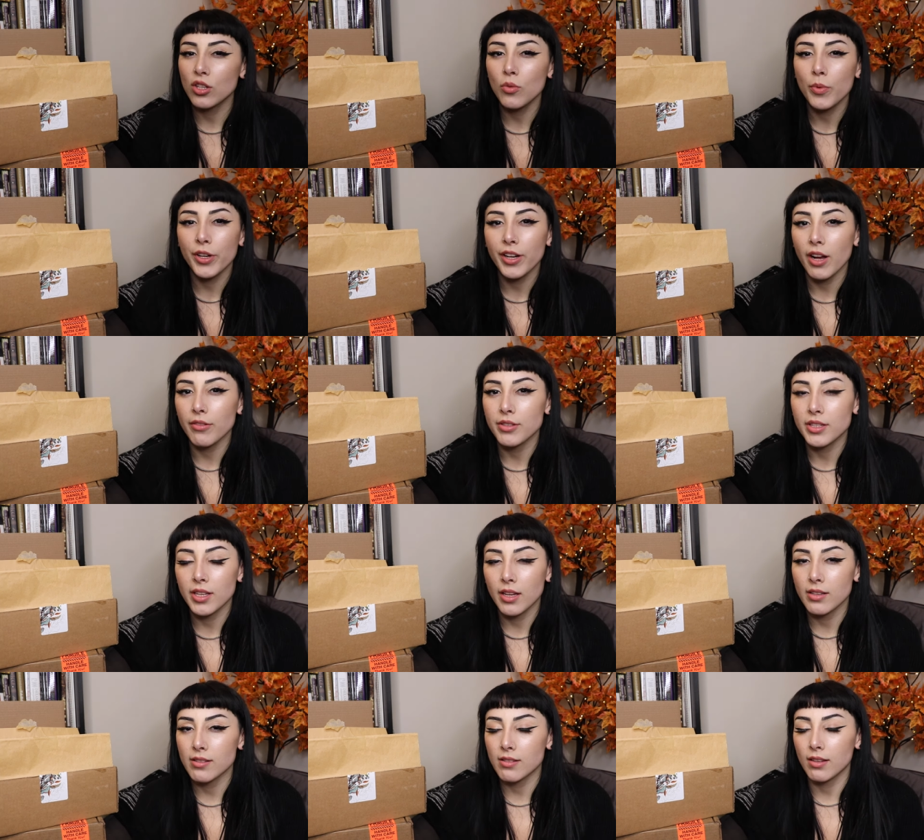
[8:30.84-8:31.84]
so weird how
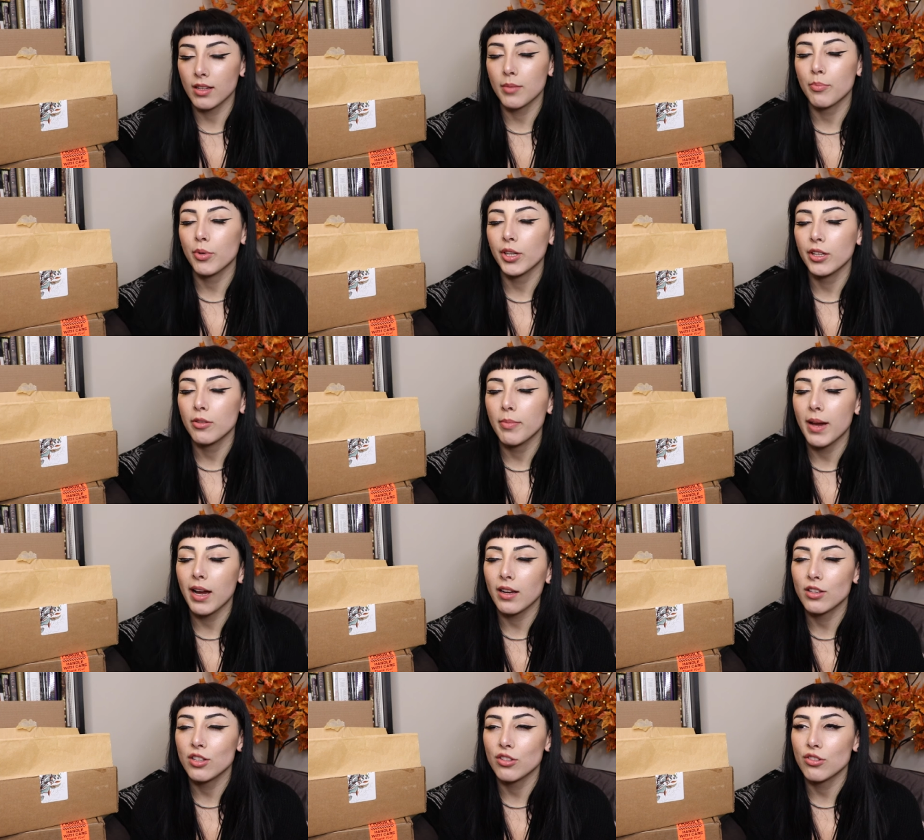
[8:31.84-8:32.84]
scents like bring you
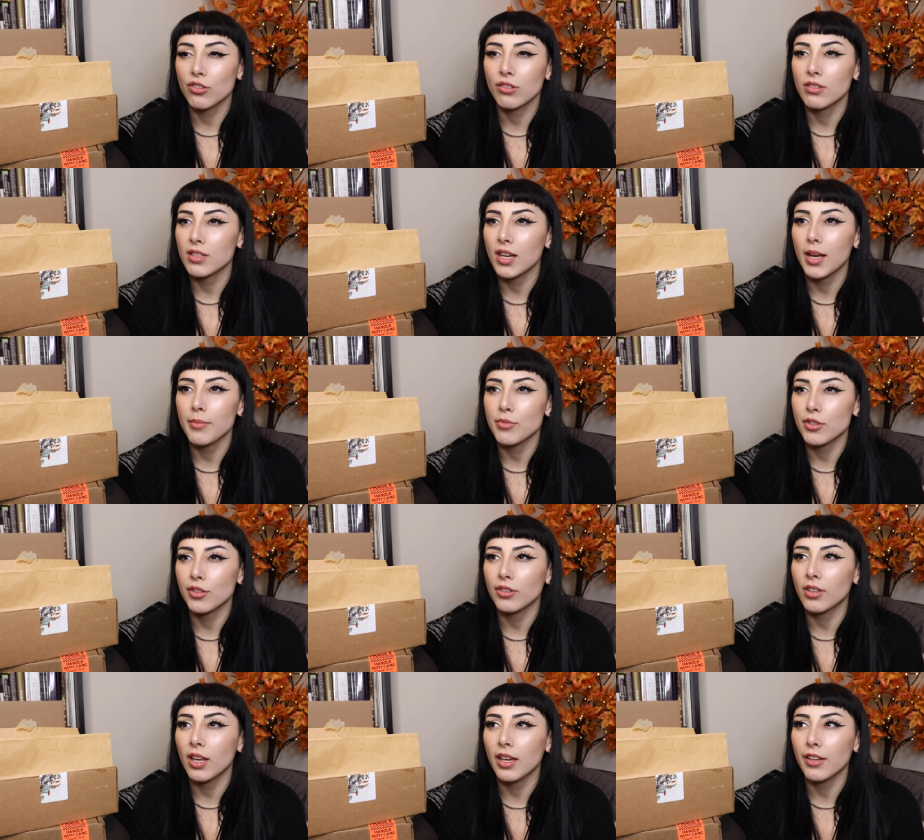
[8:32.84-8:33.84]
back to certain times in
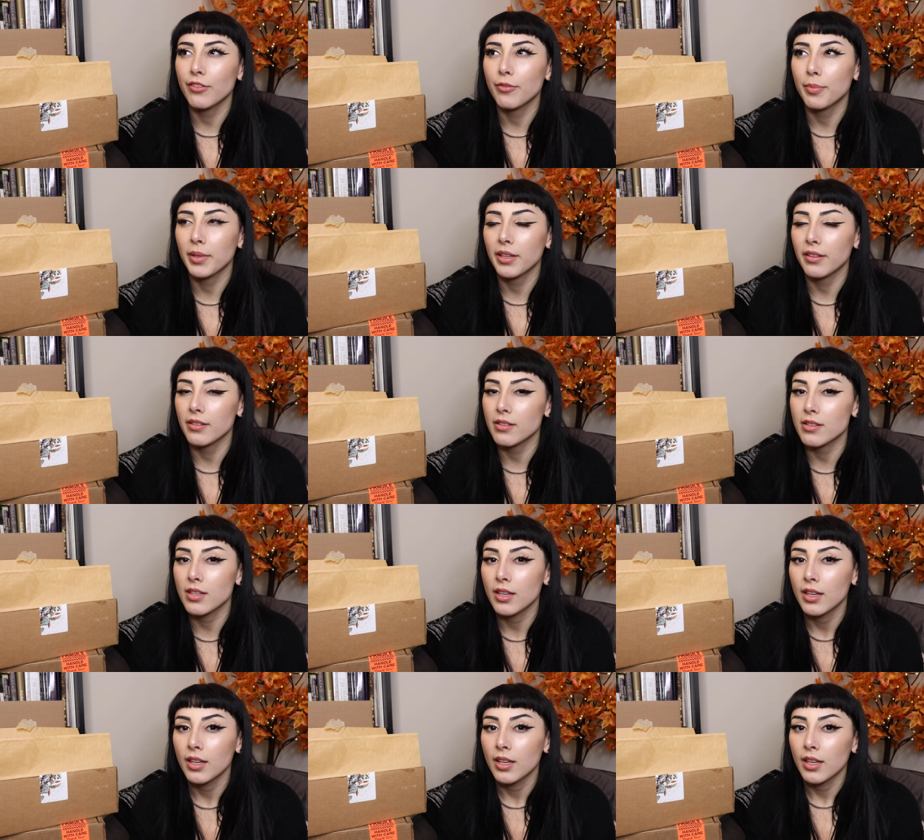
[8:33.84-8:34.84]
your life
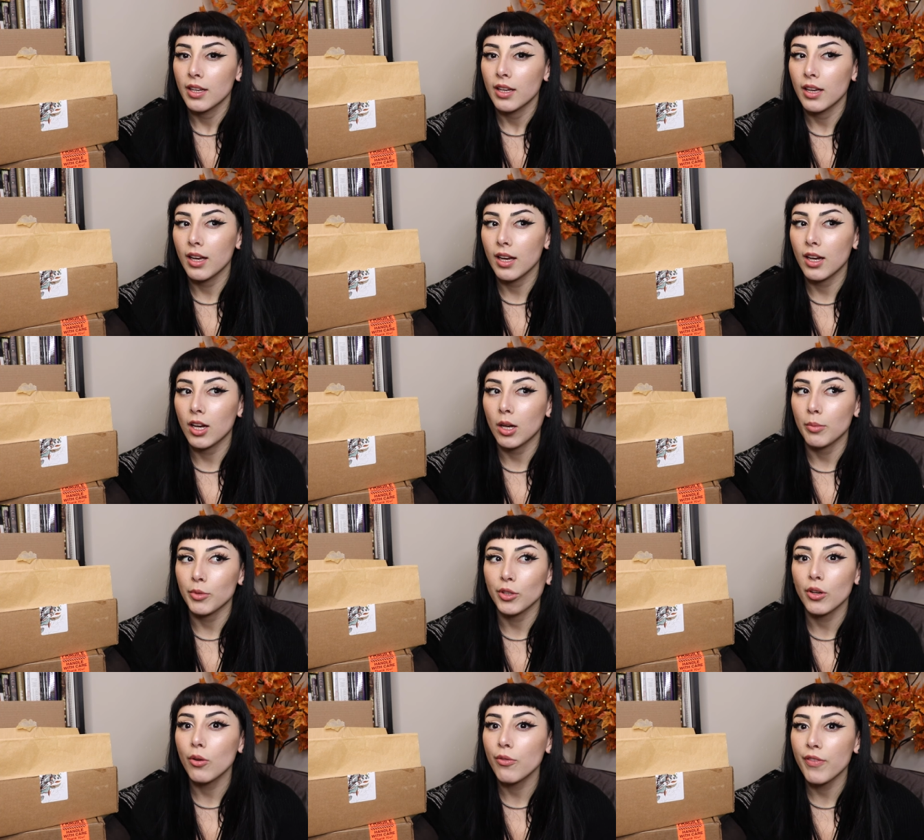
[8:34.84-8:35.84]
because um,
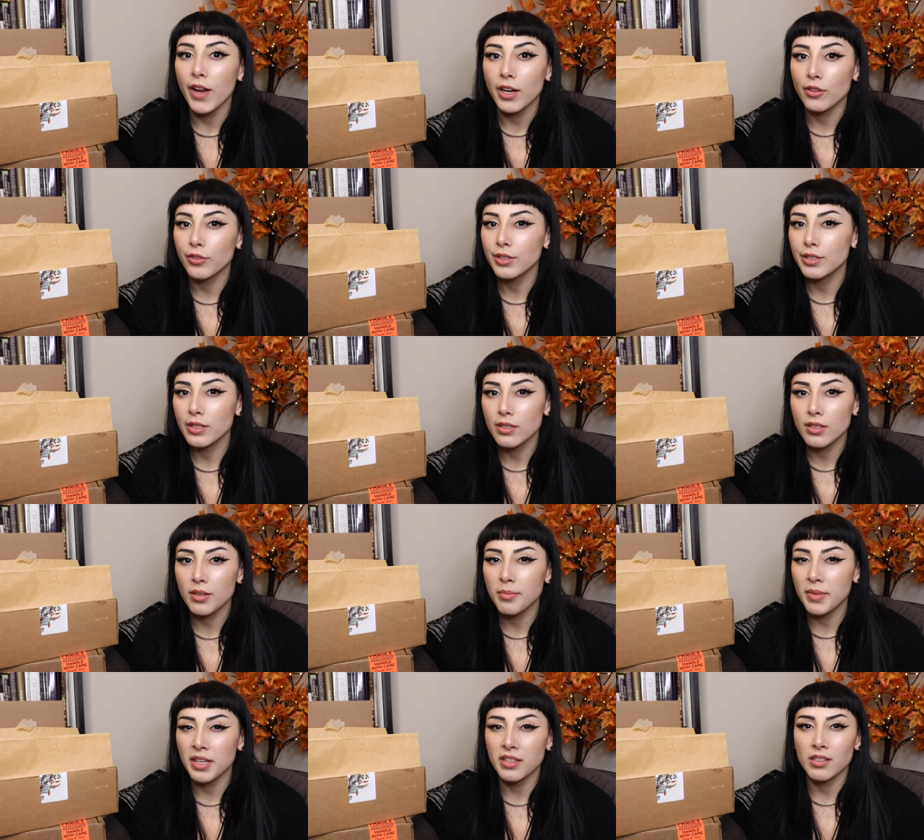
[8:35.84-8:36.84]
your olfactory
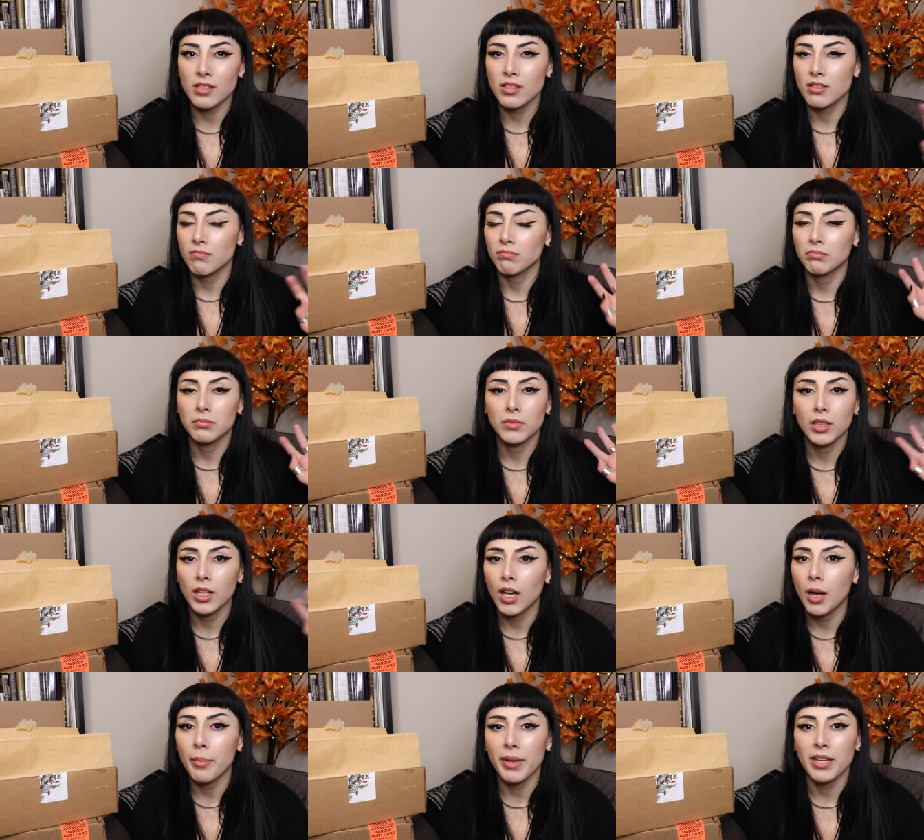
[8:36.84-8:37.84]
system is
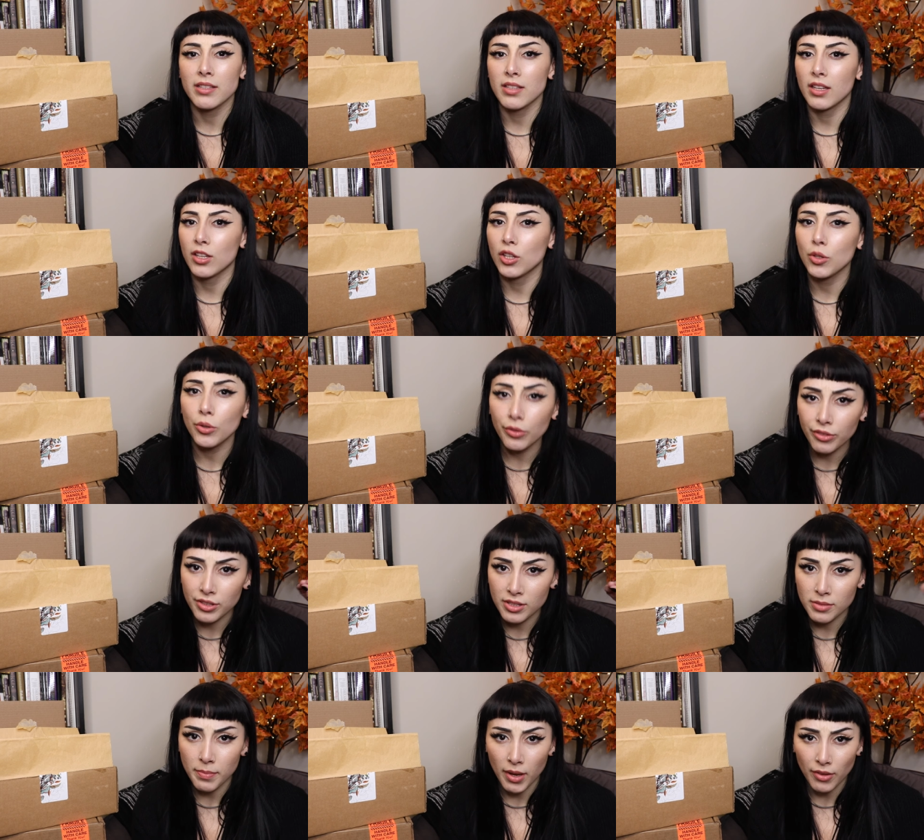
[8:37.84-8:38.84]
amazing. You'll
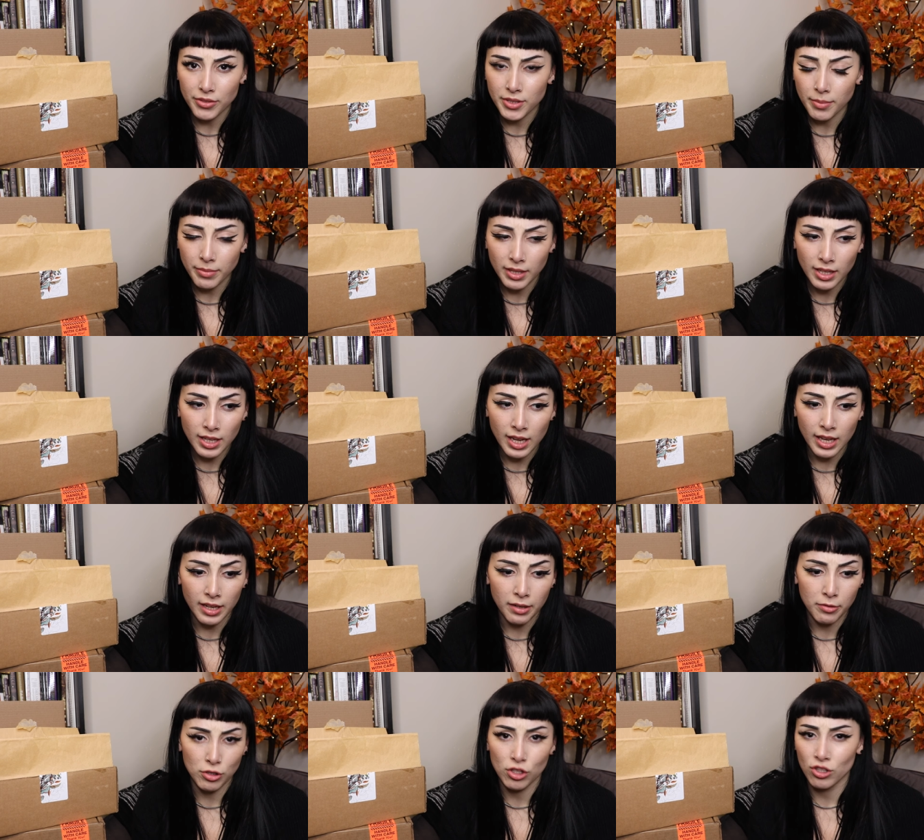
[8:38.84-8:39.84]
smell something
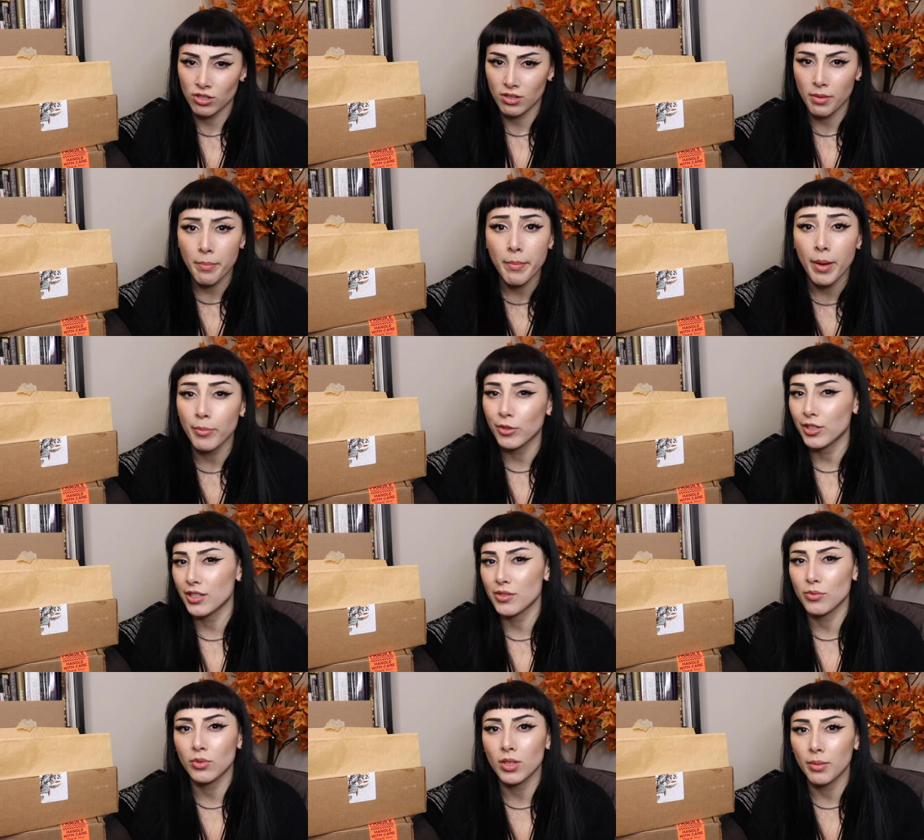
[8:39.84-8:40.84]
and just the
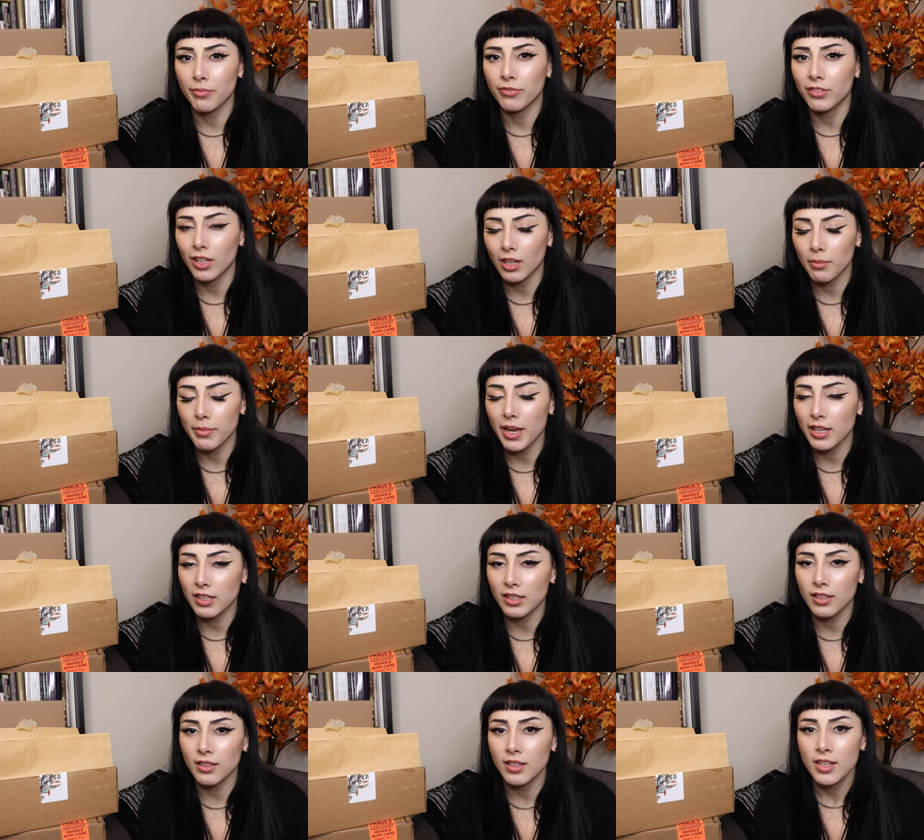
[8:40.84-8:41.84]
memories will come flooding back
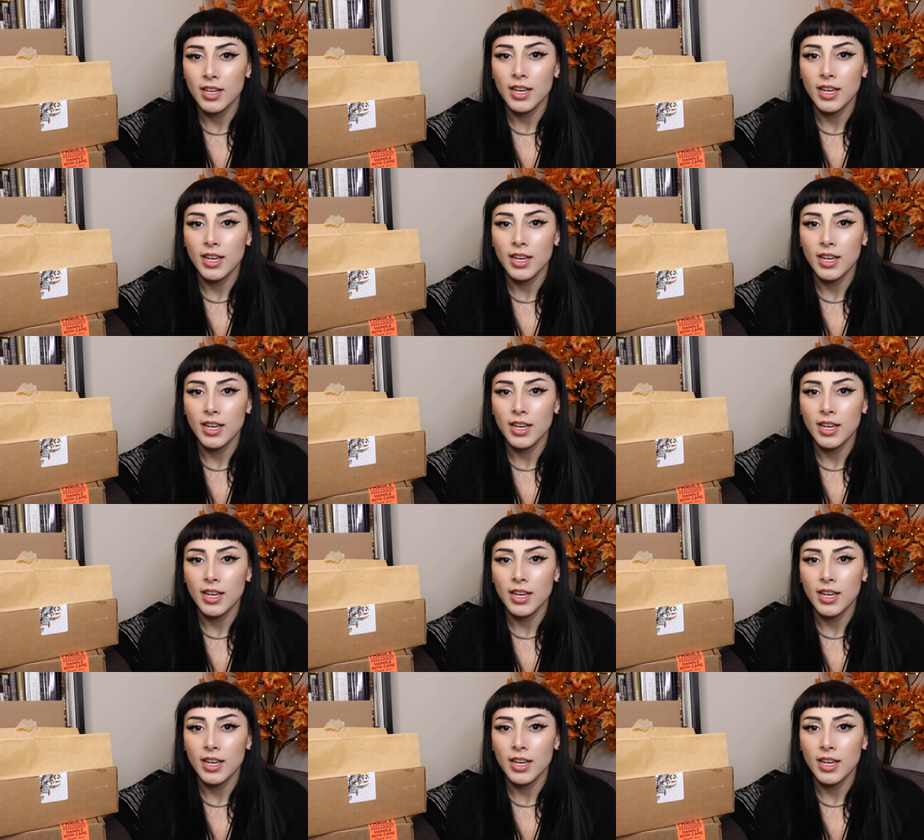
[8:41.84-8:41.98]
in.